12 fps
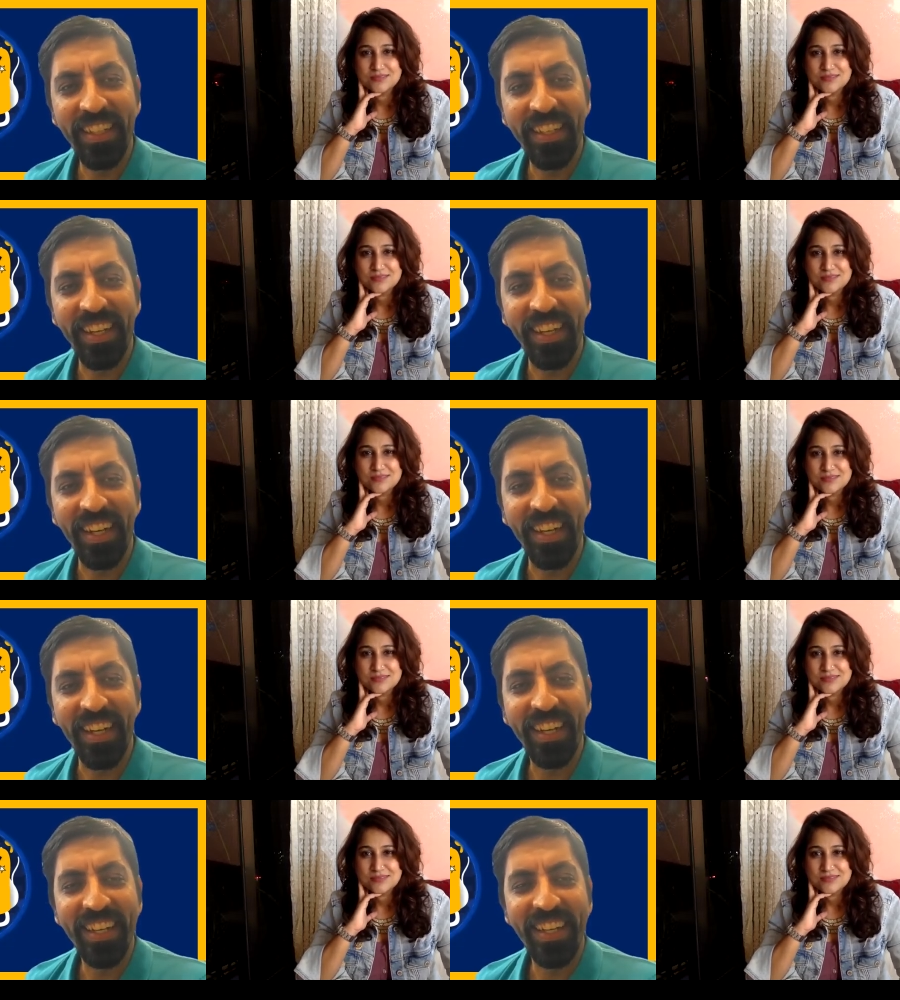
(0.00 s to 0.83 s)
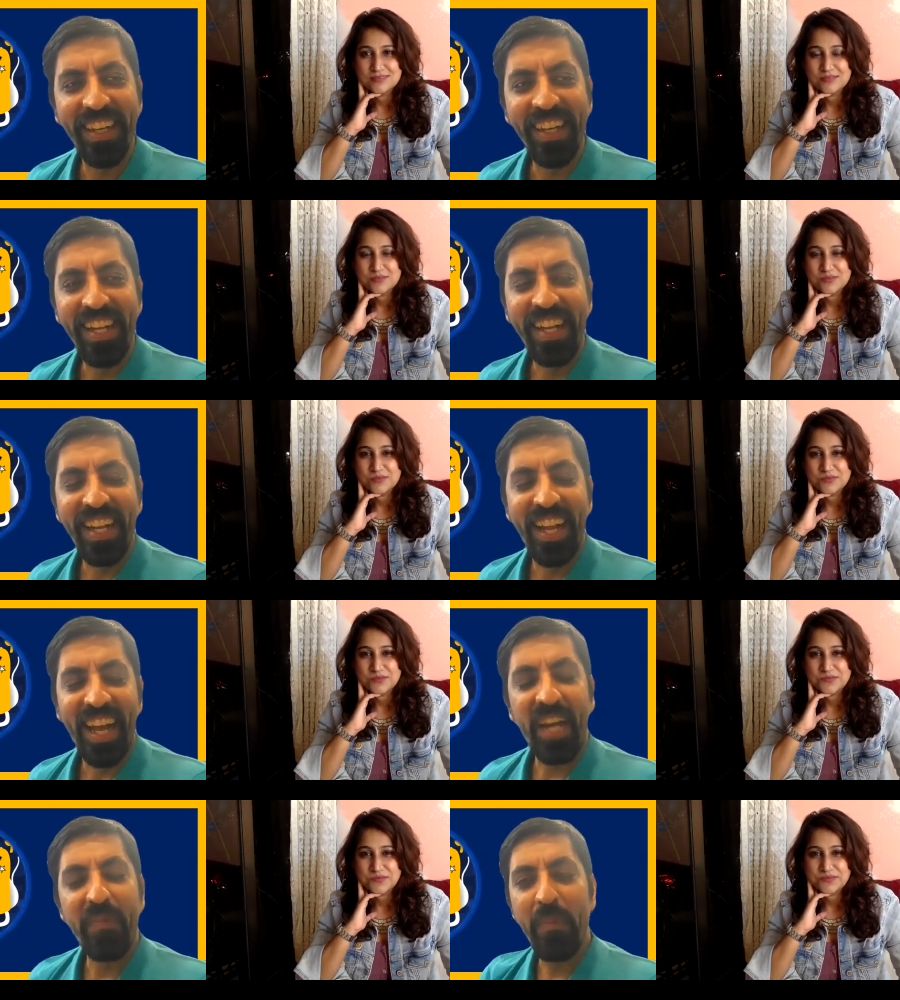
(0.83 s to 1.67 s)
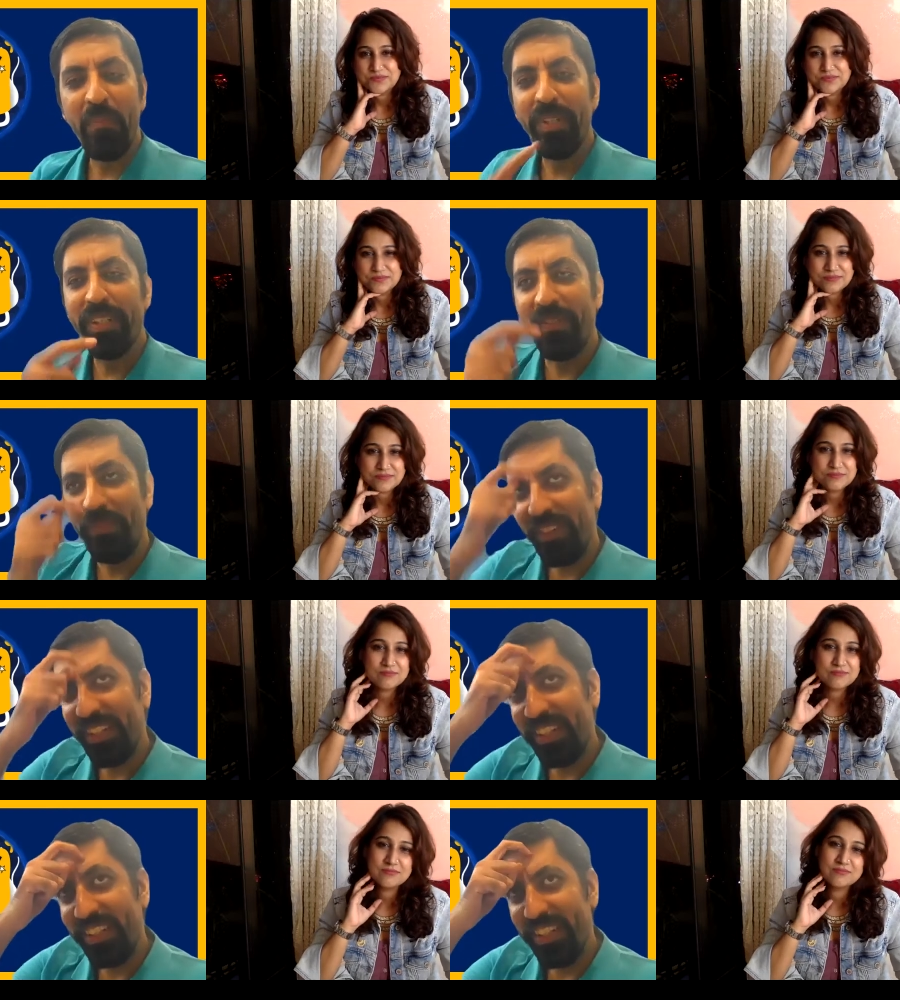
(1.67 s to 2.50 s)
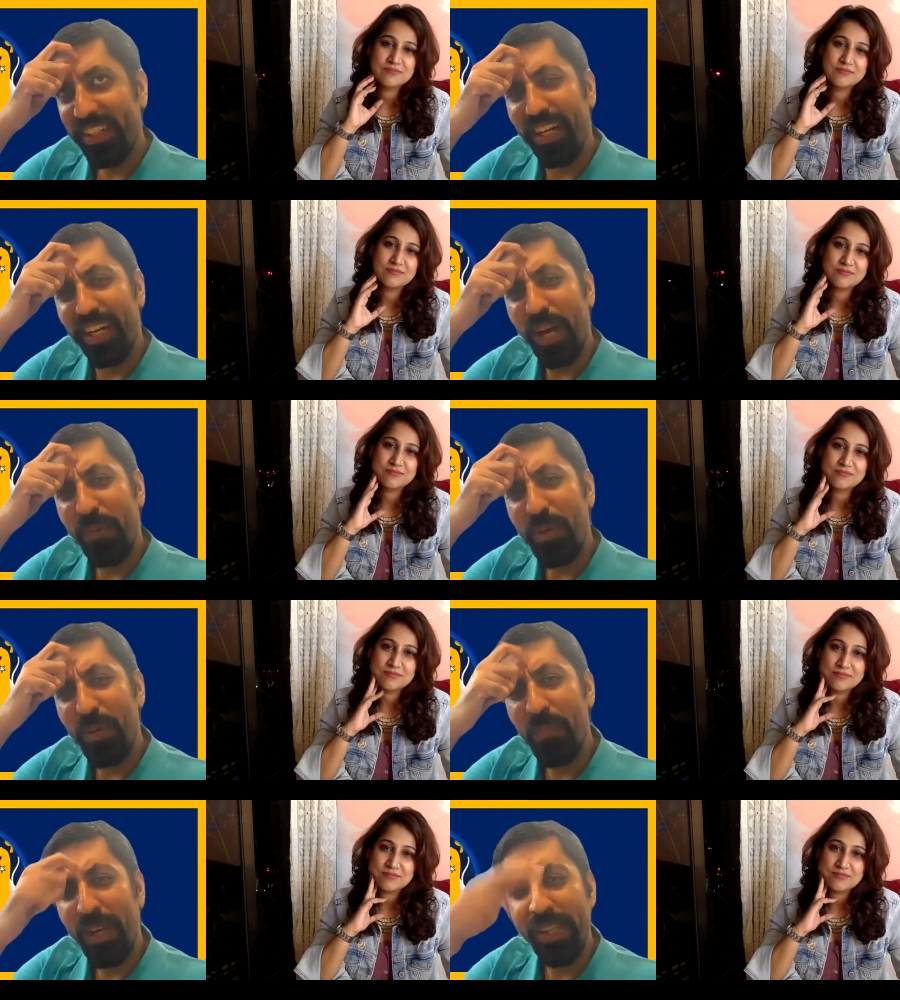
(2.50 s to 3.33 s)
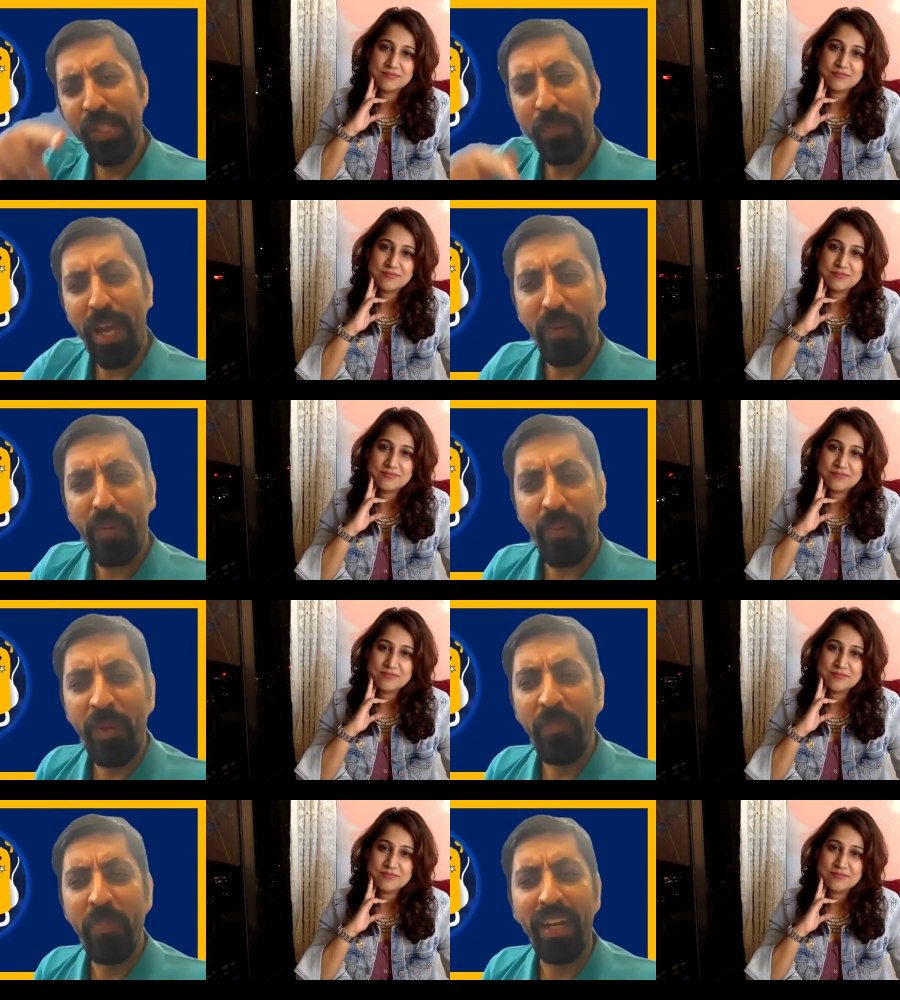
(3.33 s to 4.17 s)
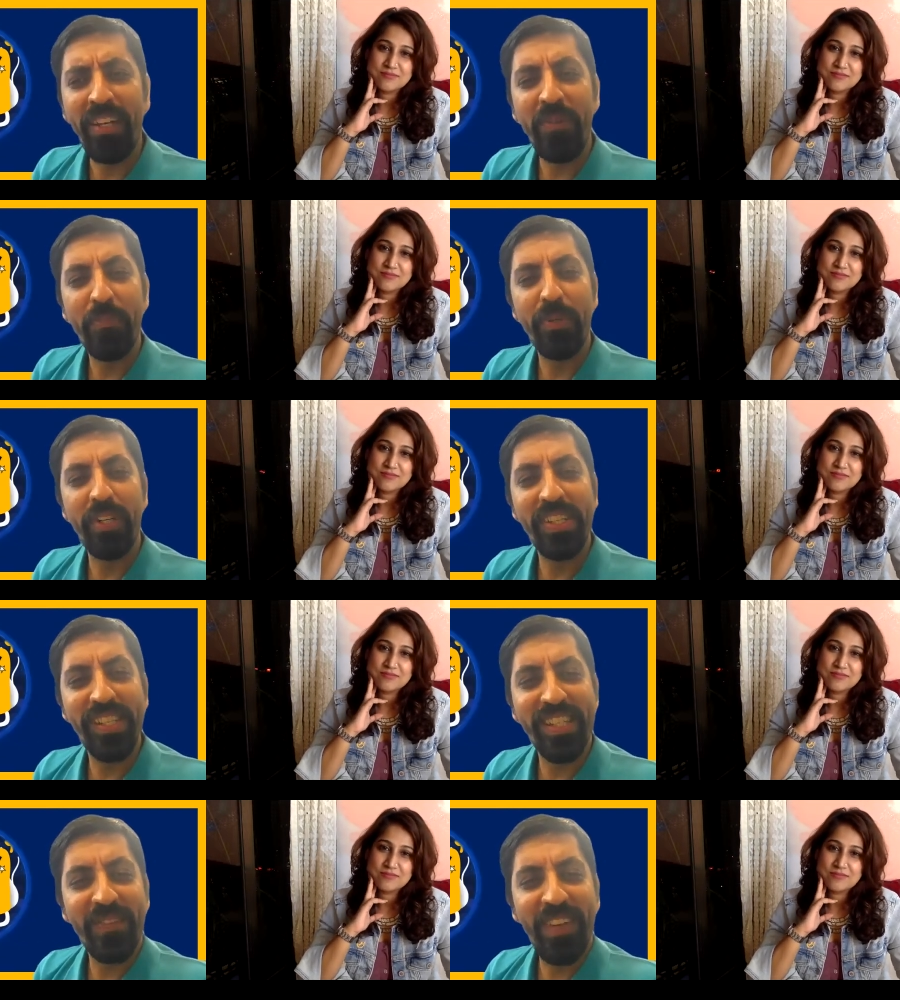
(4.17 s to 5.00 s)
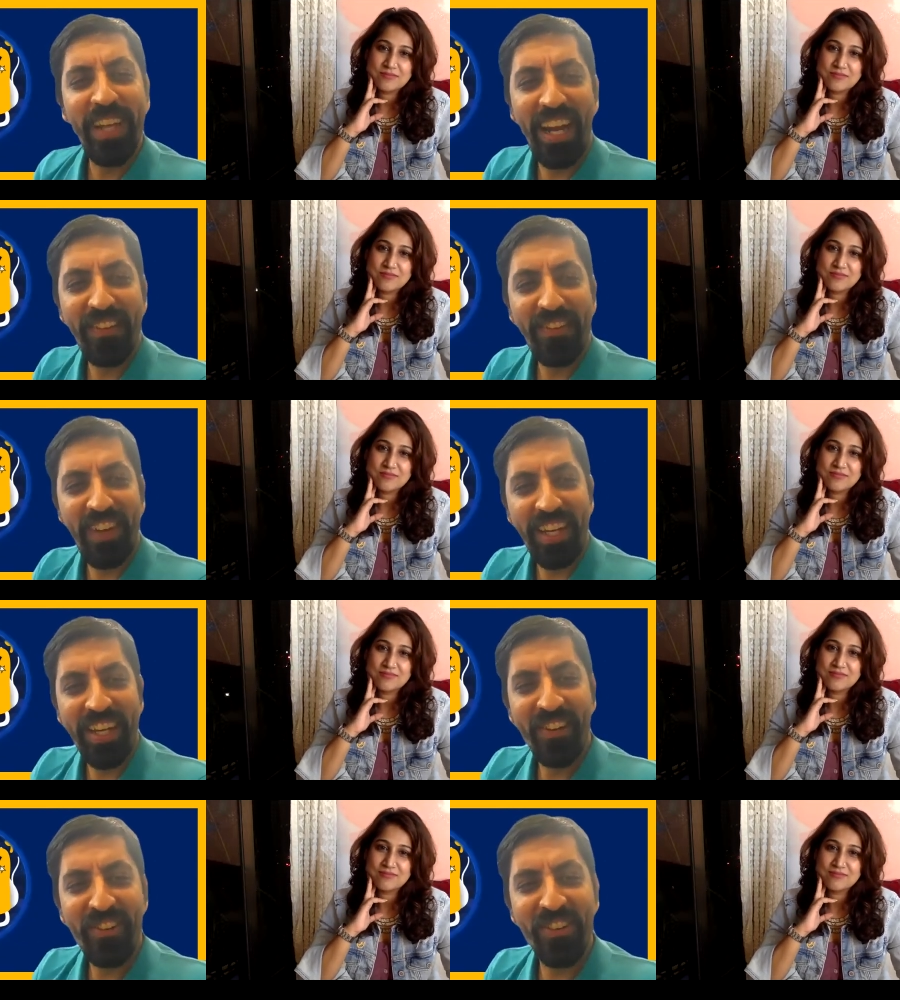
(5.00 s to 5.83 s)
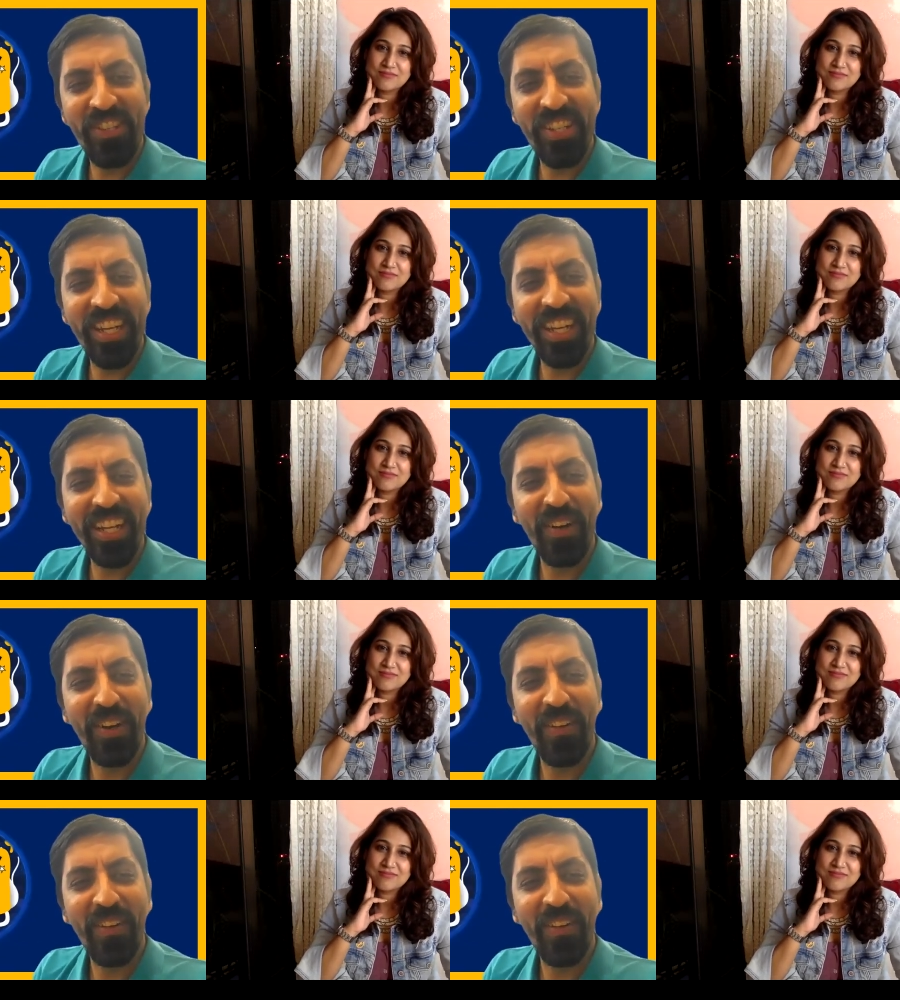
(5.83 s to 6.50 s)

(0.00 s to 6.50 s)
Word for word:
Speaker 1: Yeah. yeah. I remember a couple of months back when we met in person, we had a very interesting